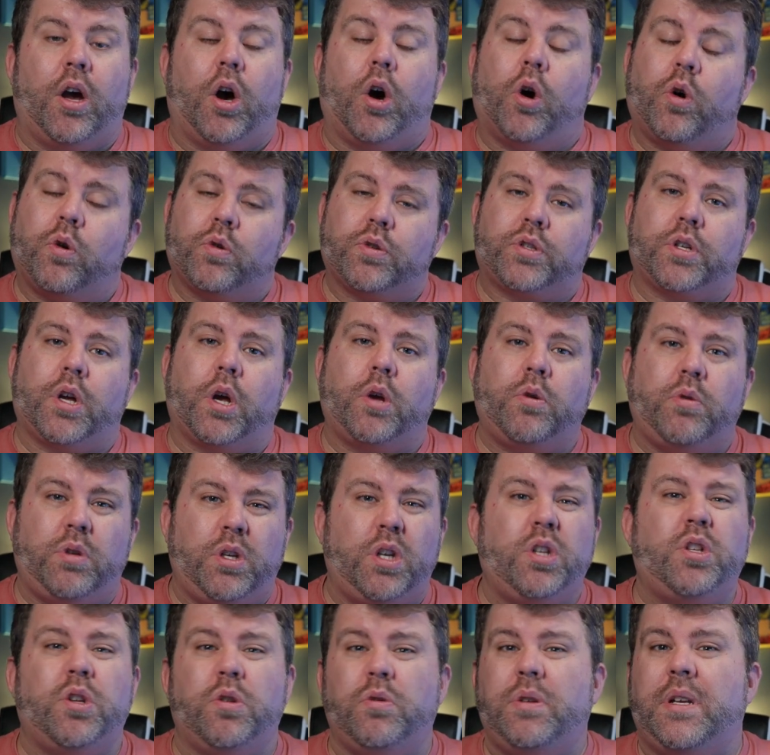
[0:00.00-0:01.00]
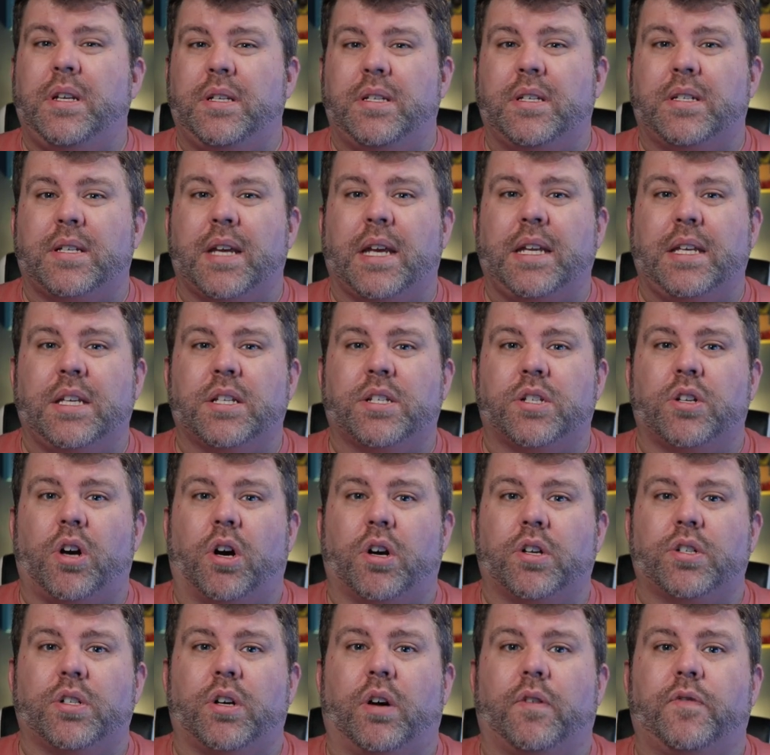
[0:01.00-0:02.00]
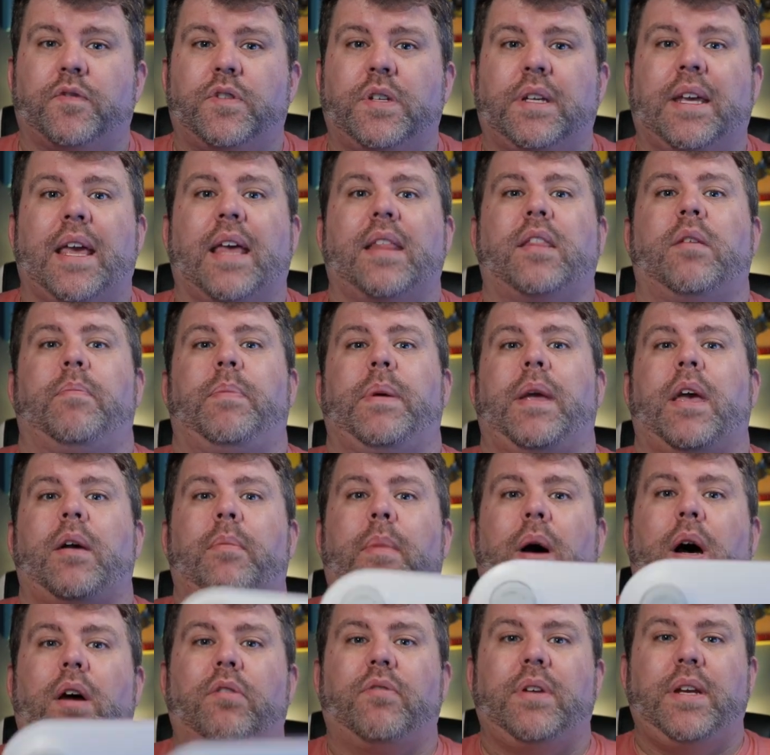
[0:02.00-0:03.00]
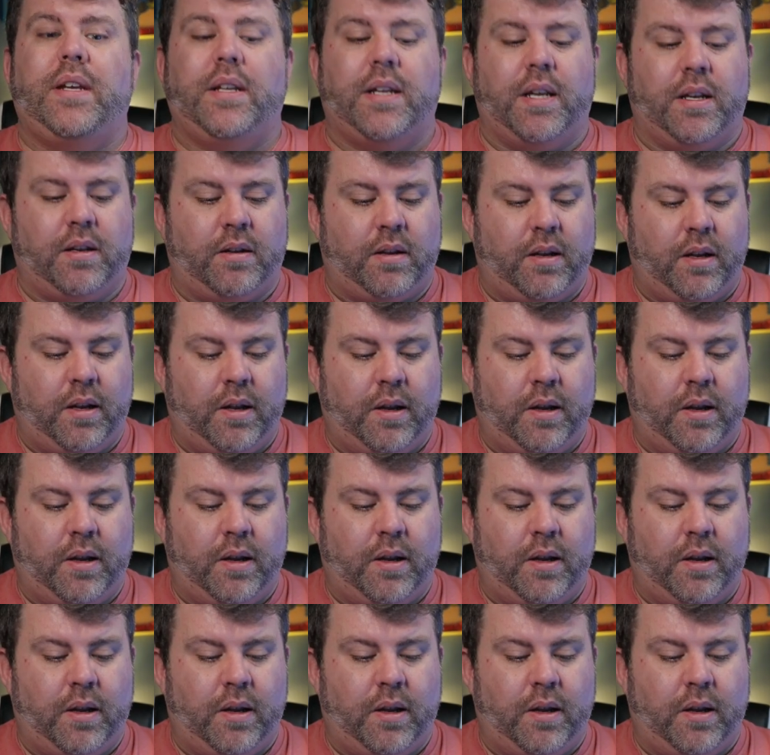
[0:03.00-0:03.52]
Also, you do need to take your socks off to get the B M I reading,